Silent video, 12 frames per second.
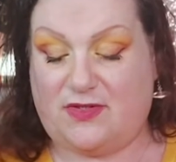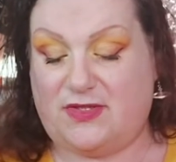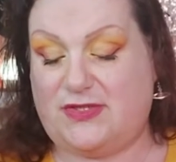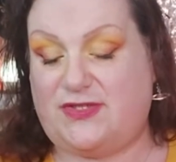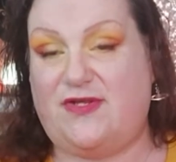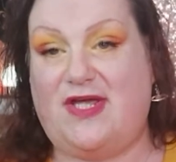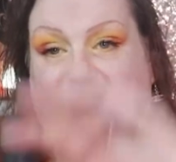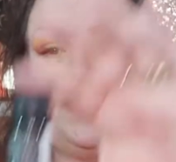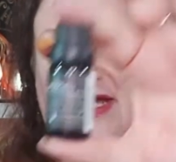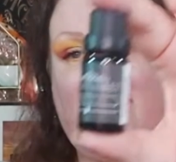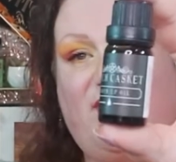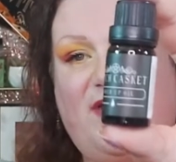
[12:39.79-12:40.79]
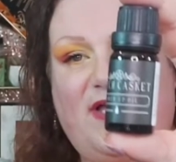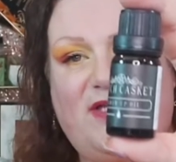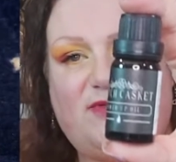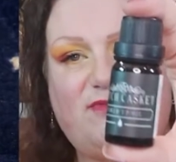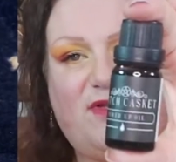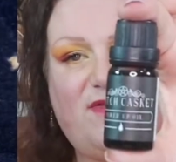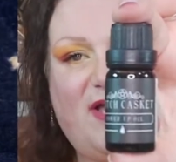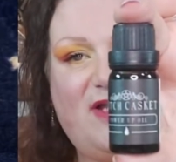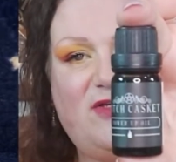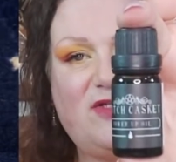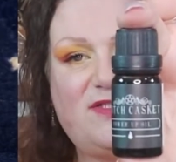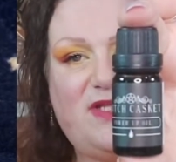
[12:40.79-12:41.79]
So there you go. That is what that
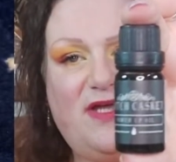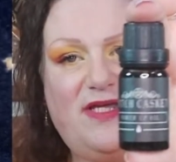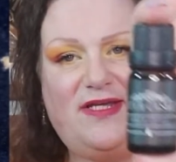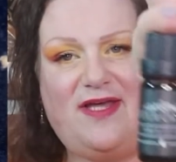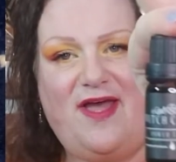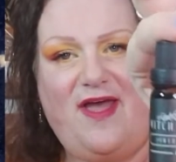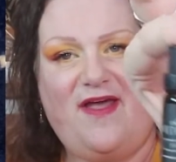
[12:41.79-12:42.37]
looks like.